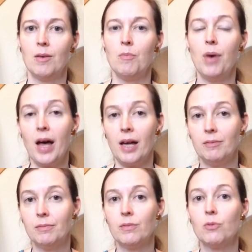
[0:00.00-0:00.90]
But
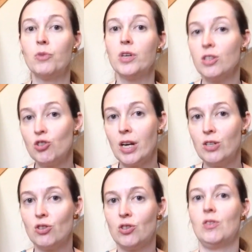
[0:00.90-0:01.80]
with the
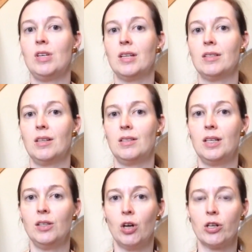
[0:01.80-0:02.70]
changes to the SAT
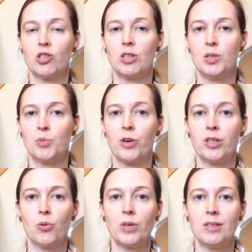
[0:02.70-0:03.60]
launched in spring
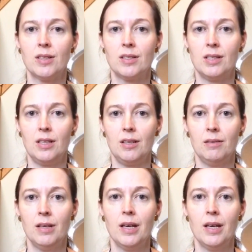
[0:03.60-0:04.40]
2016,